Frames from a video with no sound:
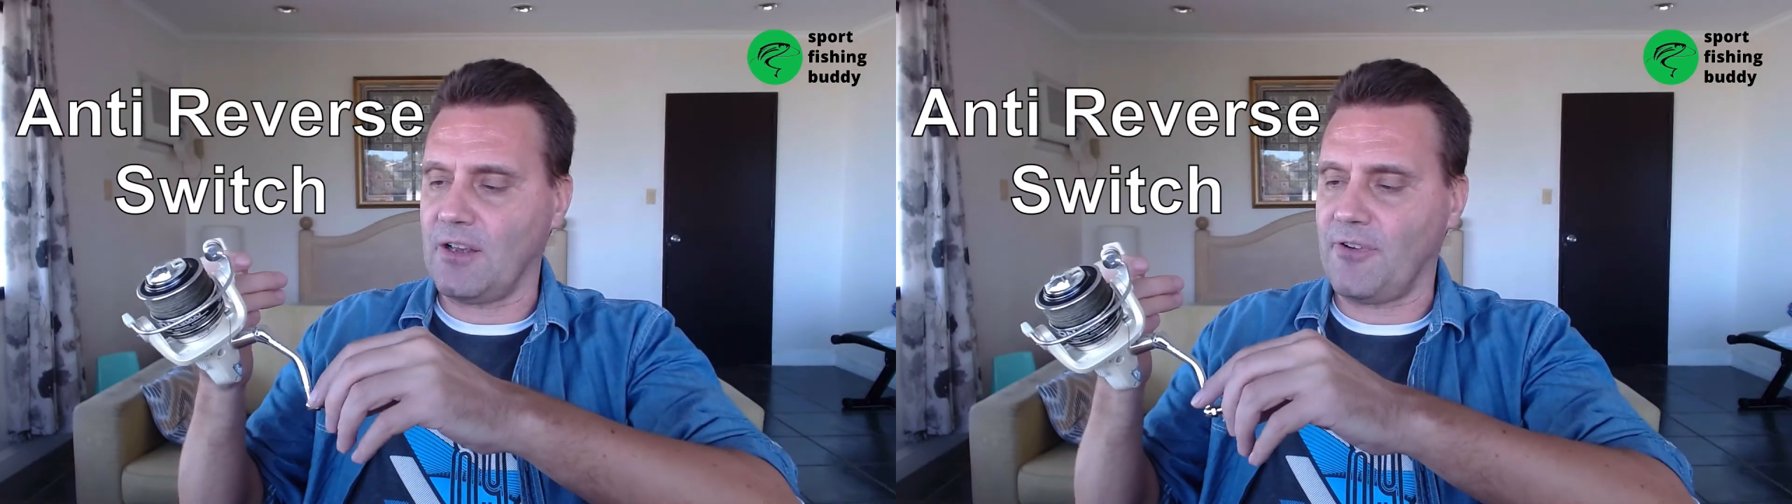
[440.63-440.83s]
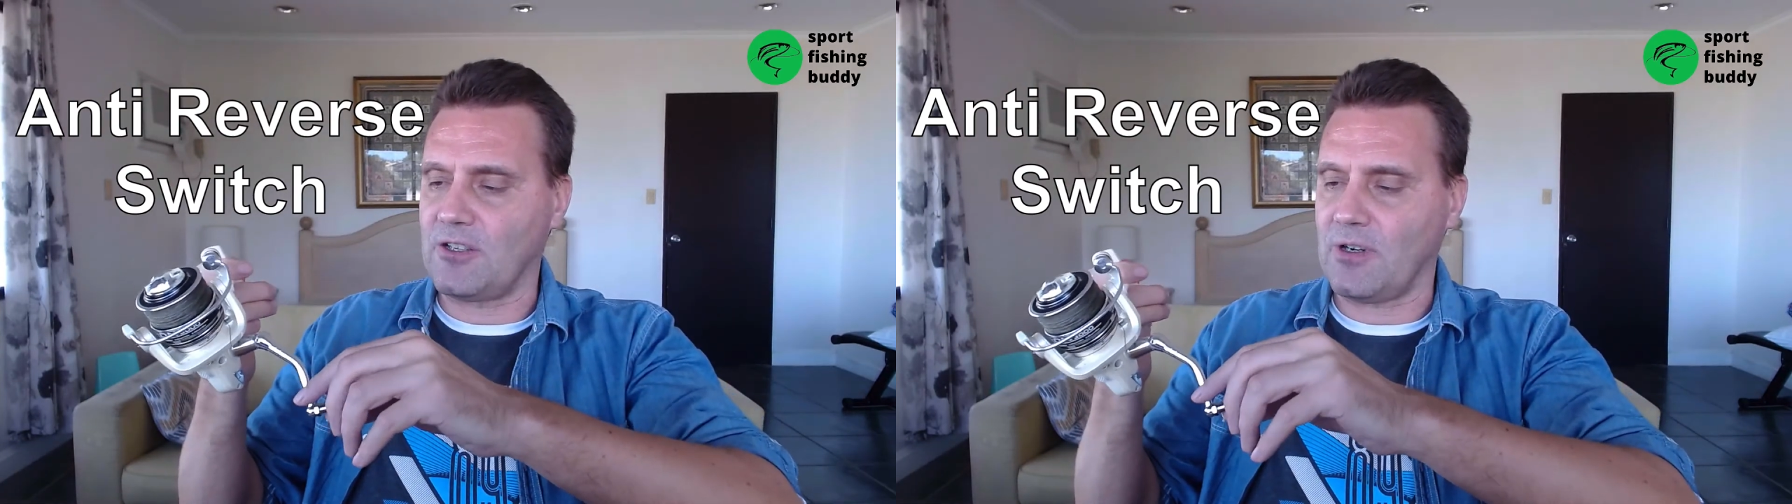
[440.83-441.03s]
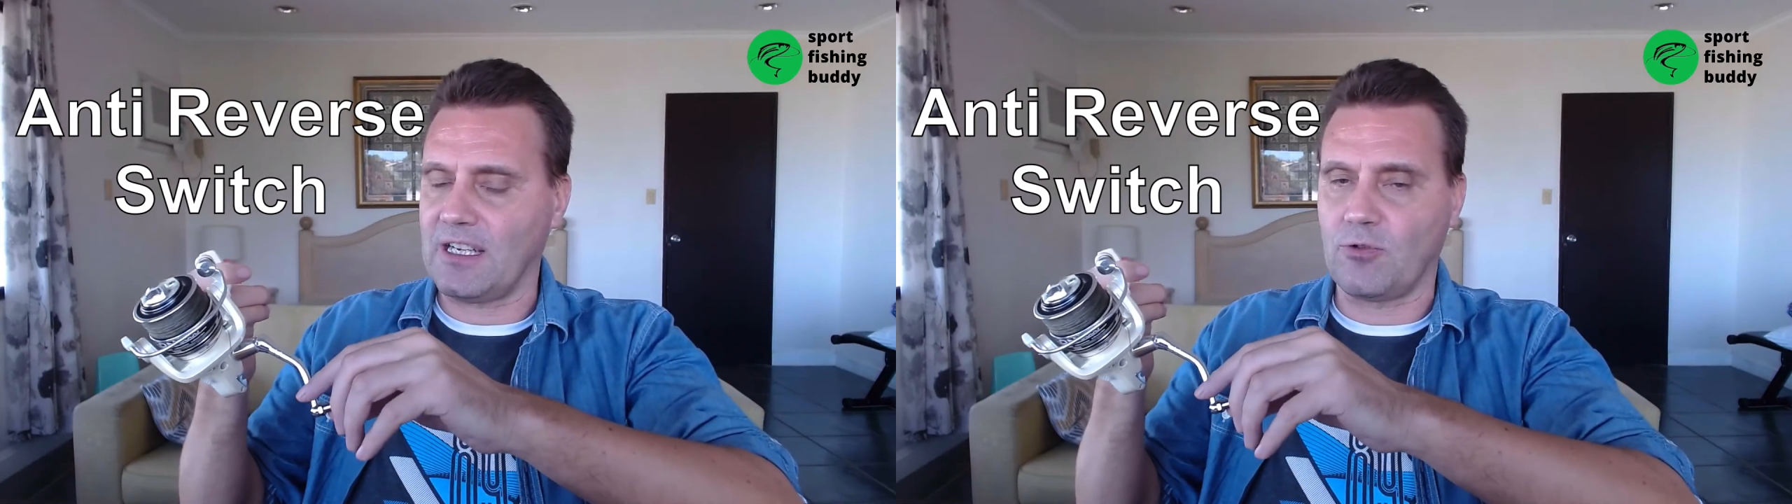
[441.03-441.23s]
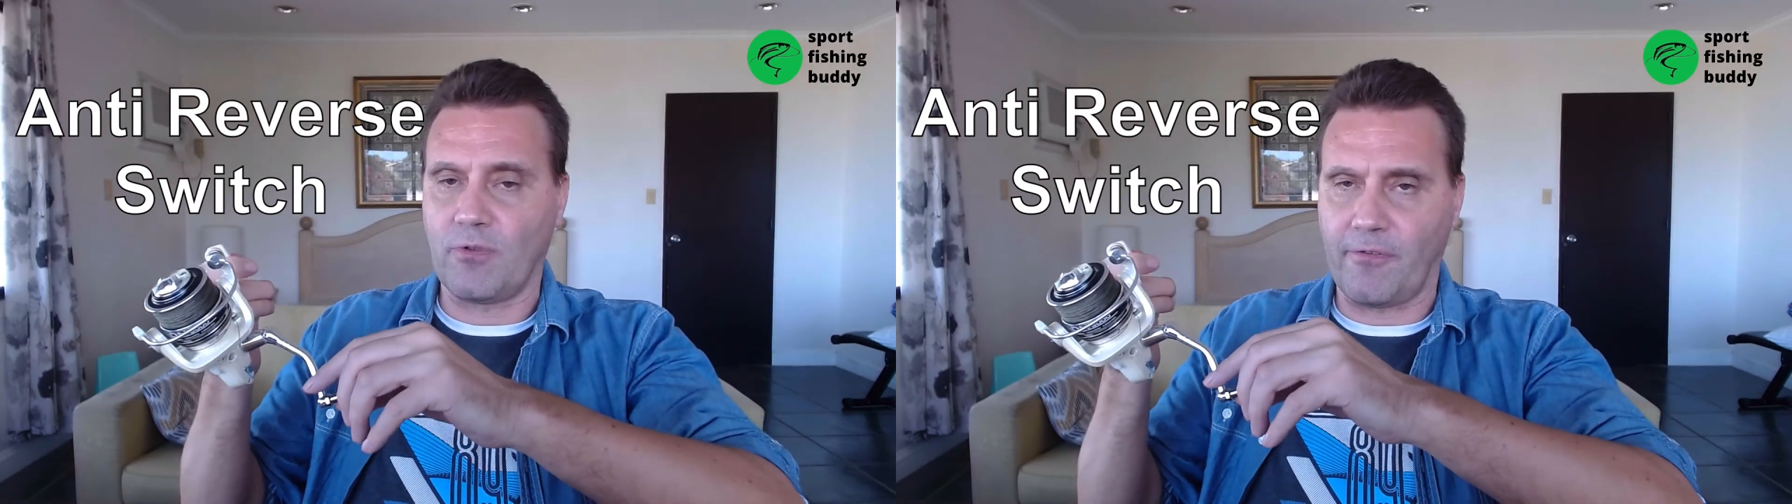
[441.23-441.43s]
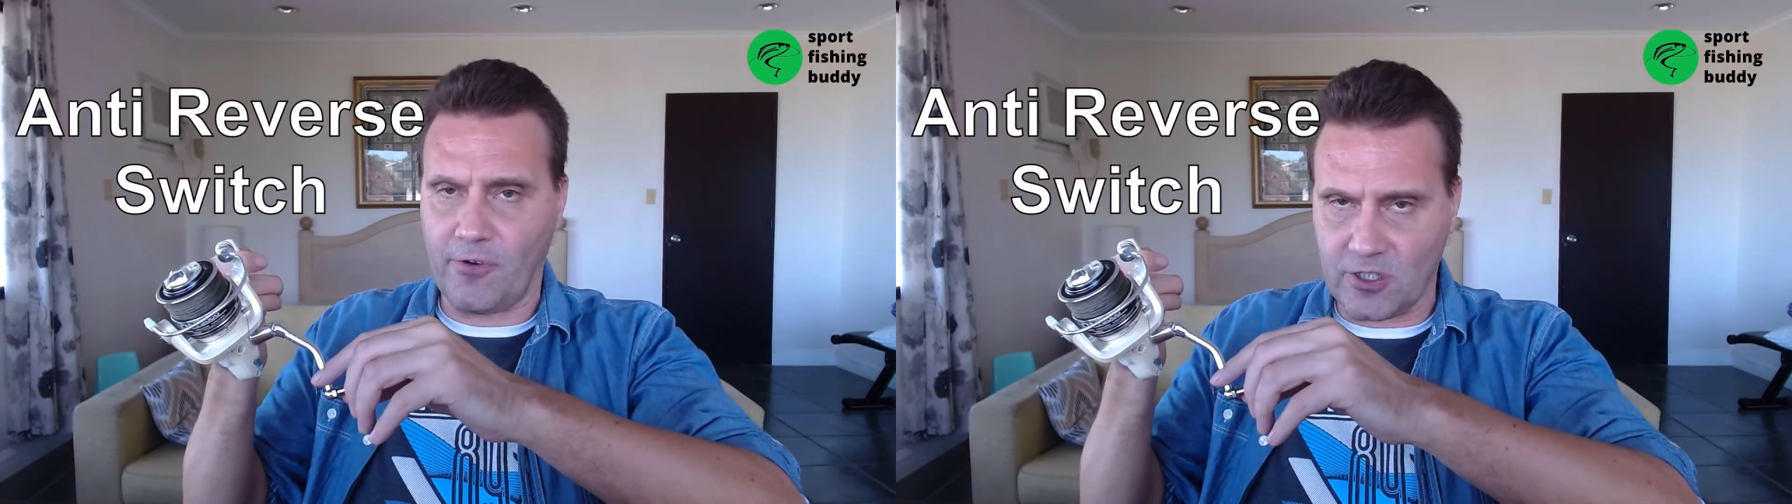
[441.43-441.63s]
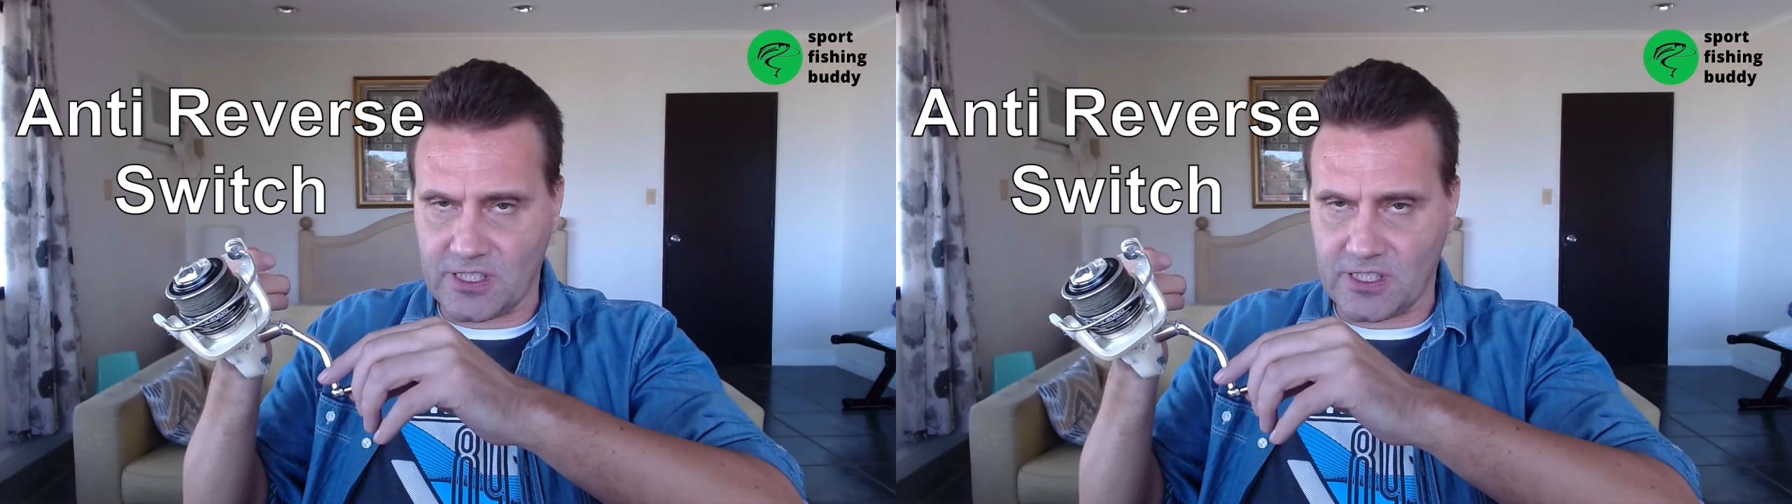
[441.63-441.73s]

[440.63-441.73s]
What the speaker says: If I try to reverse